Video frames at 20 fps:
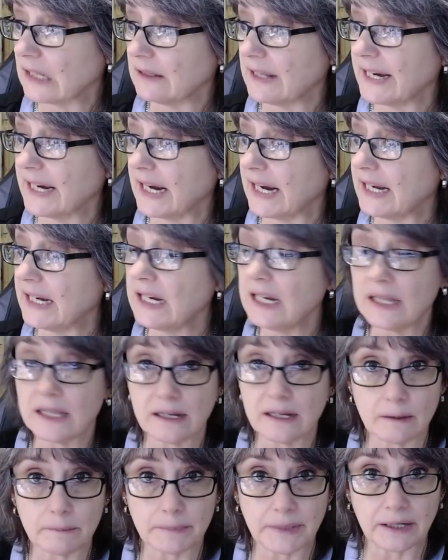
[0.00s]
like any of
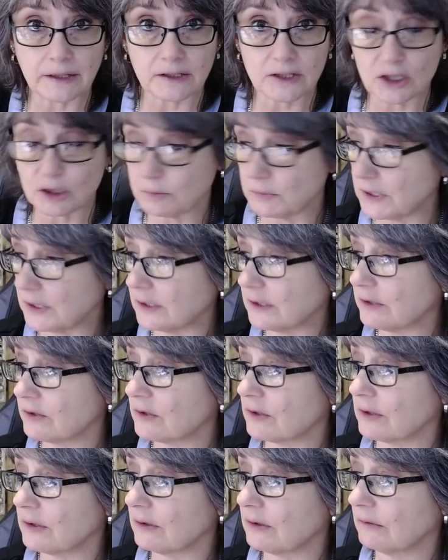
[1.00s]
the
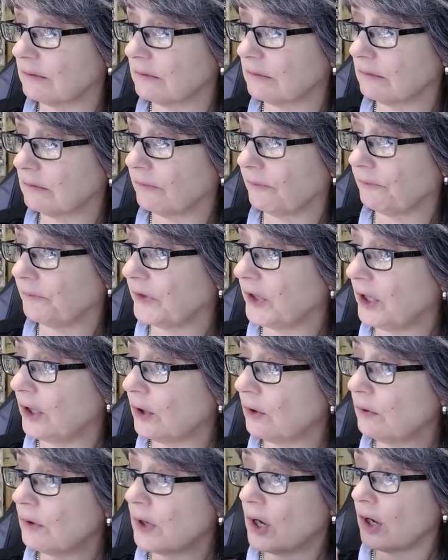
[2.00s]
embellishments, you
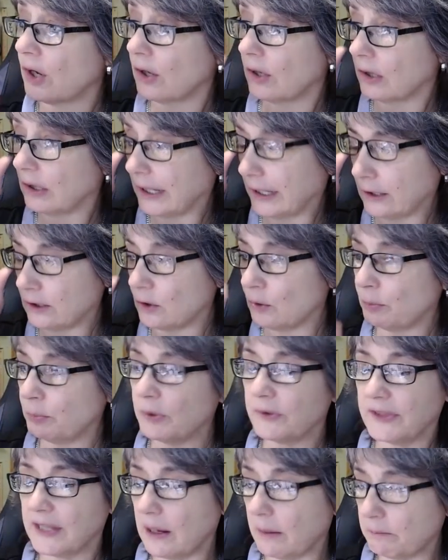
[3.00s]
know, like don't
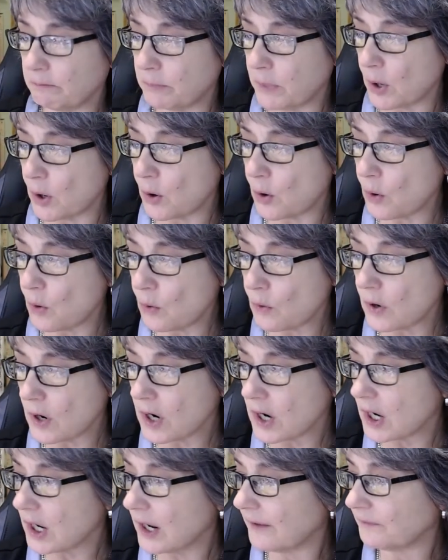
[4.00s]
put that bow
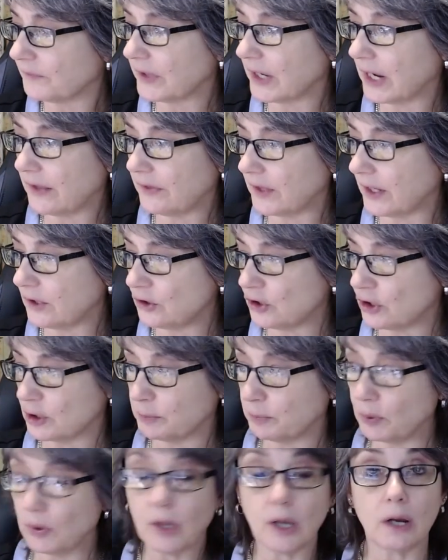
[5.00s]
and then
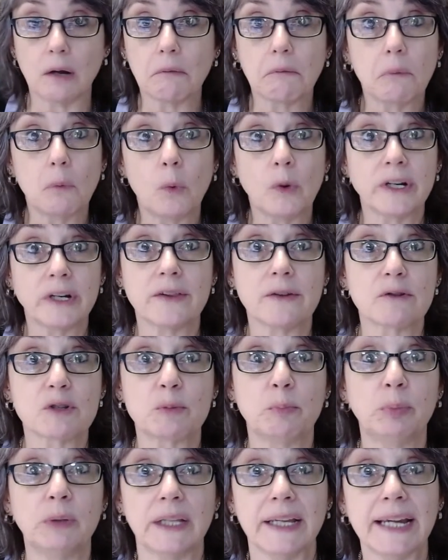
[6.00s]
just put one of those
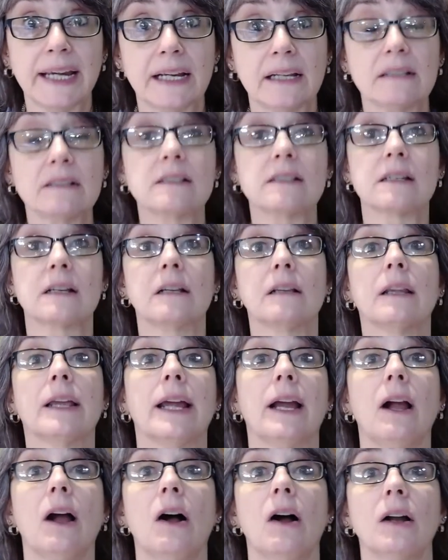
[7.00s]
blings
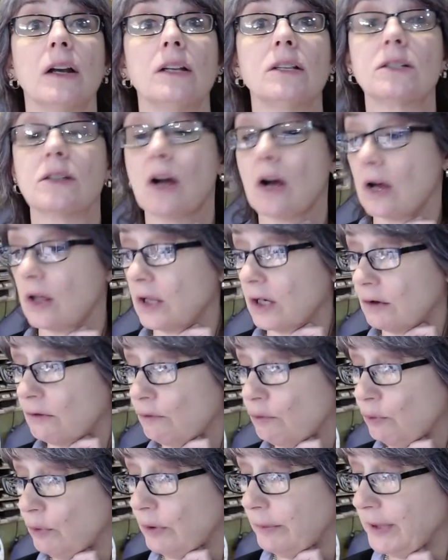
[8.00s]
like on his collar
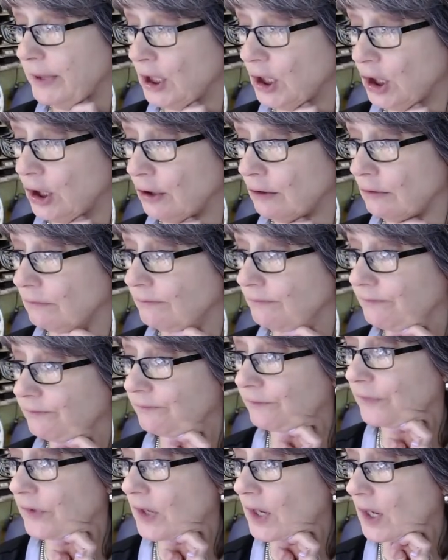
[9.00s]
would be cute.
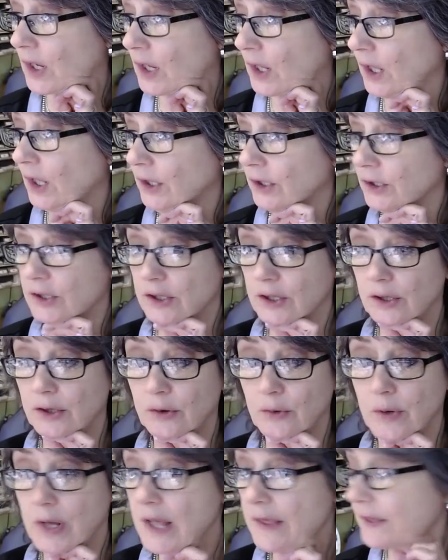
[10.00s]

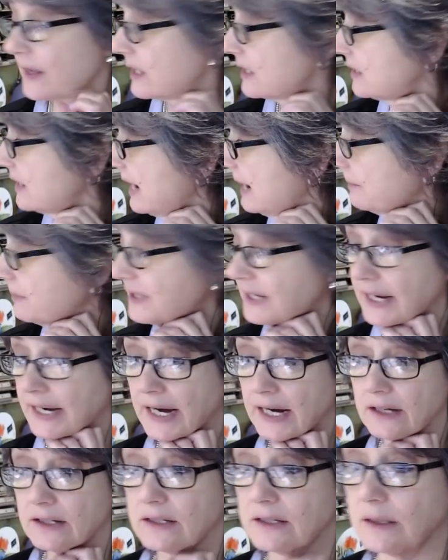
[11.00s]
So the stamp set has